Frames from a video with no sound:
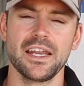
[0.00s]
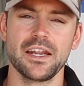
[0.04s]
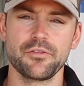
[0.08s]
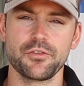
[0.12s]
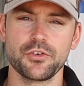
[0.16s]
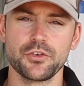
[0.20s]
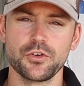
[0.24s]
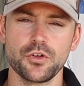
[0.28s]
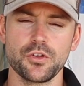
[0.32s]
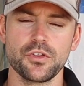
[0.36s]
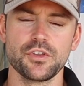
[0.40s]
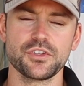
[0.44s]
And
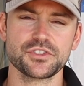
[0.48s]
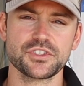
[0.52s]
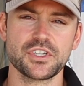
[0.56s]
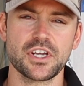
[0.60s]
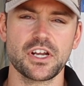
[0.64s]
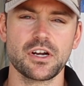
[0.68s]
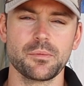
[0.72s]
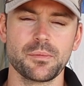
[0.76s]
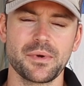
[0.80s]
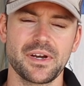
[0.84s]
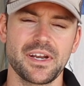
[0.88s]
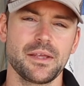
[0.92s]
if you're new to this
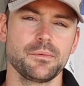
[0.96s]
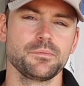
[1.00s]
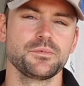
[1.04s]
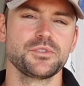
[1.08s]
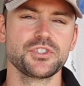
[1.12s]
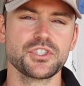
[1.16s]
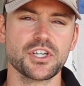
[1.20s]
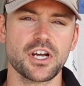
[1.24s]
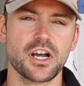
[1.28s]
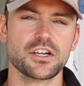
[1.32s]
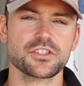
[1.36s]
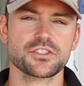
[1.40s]
channel, my name's
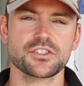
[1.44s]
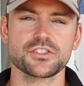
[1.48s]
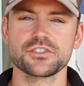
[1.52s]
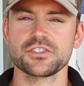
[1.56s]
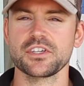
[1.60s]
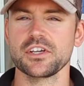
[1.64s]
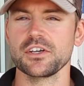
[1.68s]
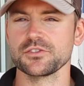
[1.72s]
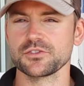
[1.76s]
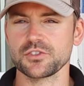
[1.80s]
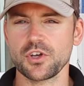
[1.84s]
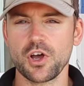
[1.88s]
Josh. This
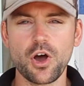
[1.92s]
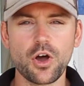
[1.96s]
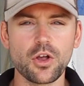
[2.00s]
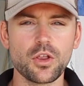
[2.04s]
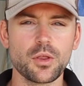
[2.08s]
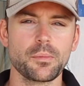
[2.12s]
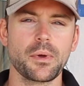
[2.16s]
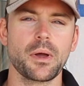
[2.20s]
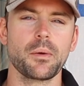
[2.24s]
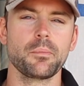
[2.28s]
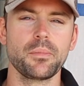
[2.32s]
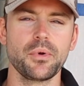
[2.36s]
channel is
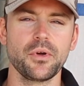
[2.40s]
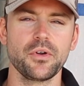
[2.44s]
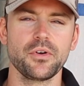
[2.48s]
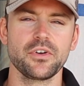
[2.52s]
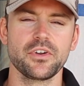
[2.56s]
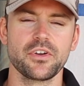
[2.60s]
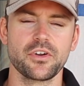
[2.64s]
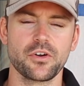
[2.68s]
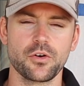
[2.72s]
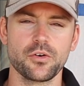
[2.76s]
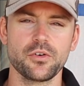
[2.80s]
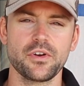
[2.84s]
all about
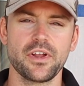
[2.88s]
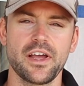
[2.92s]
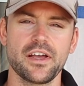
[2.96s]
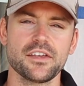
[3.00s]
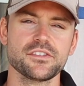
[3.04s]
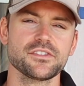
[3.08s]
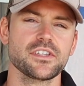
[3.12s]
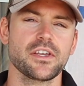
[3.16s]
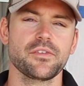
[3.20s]
building your own house,